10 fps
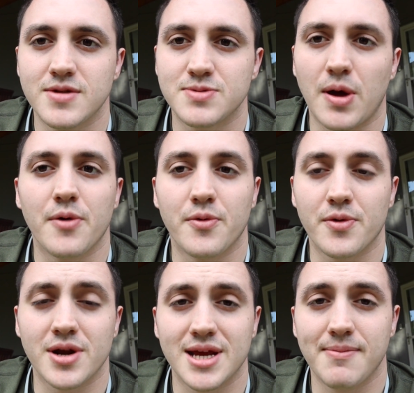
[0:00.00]
is probably when
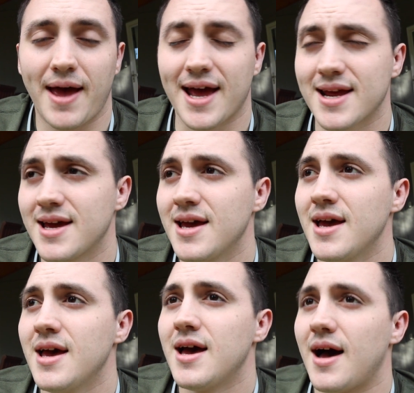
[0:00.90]
we're going to get back.
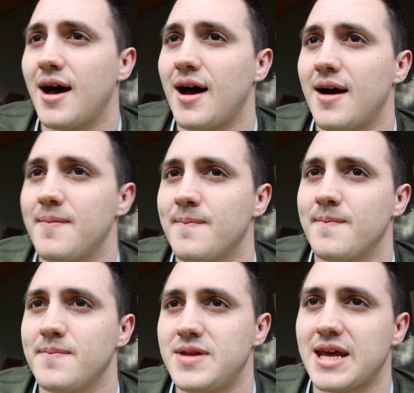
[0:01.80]
Um,
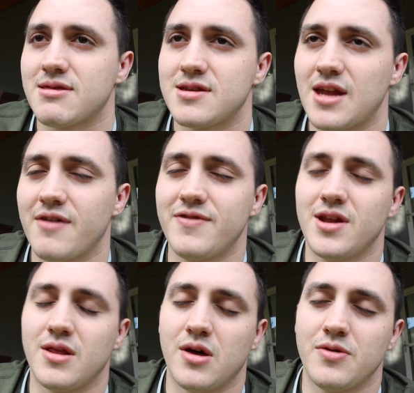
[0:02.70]
take the stuff
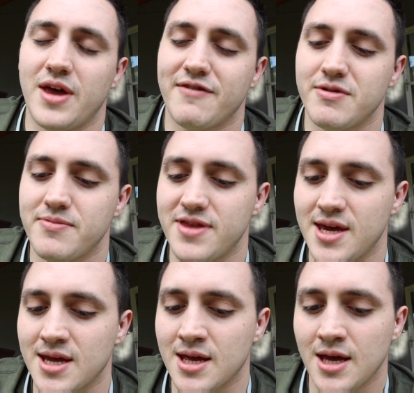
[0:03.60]
in and load
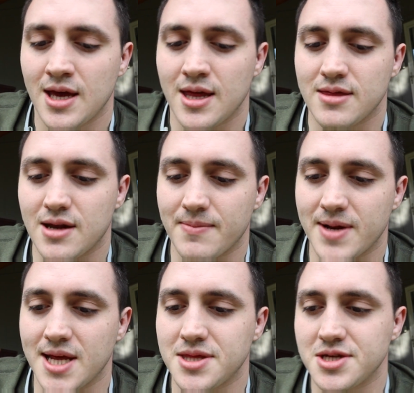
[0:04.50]
everything. Then I'm going
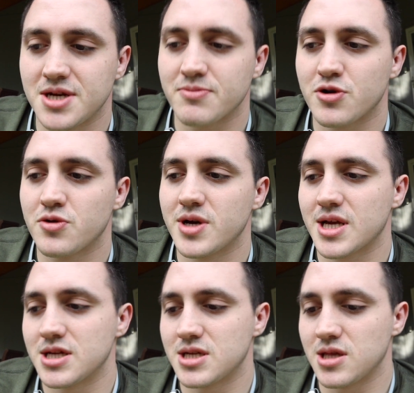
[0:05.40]
to hit the gym real quick.
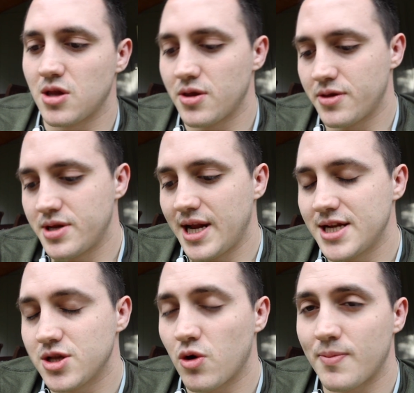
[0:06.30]
It's
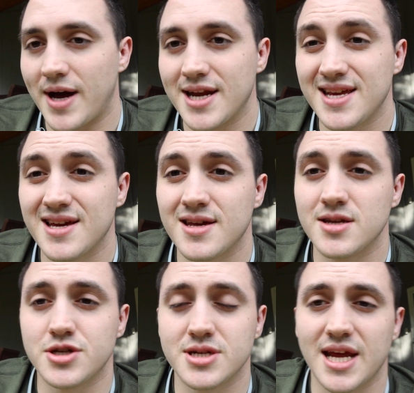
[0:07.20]
today's lower body.
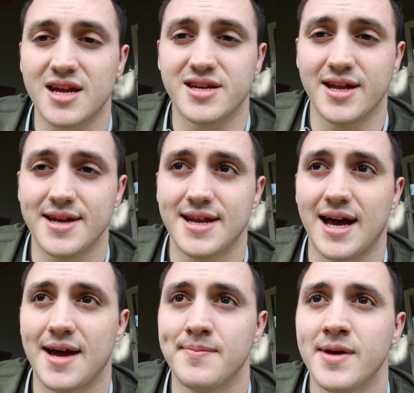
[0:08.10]
Shouldn't take a ton of
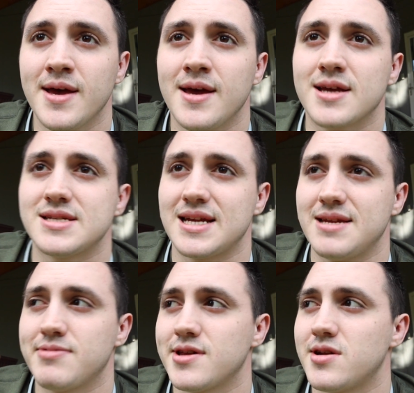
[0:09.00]
time because I
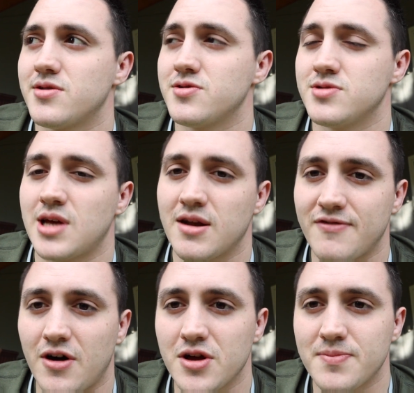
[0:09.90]
typically don't do a ton of
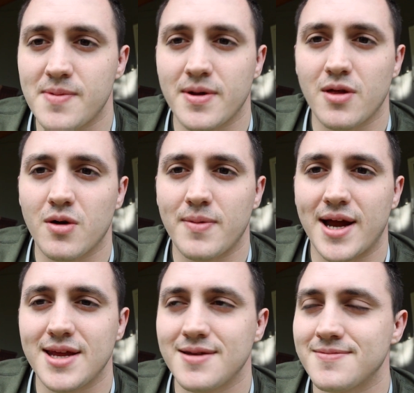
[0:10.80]
volume on my lower
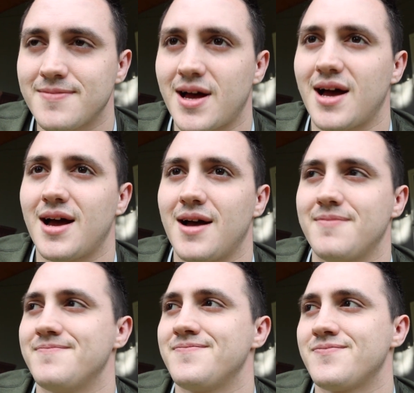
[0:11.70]
body. Um,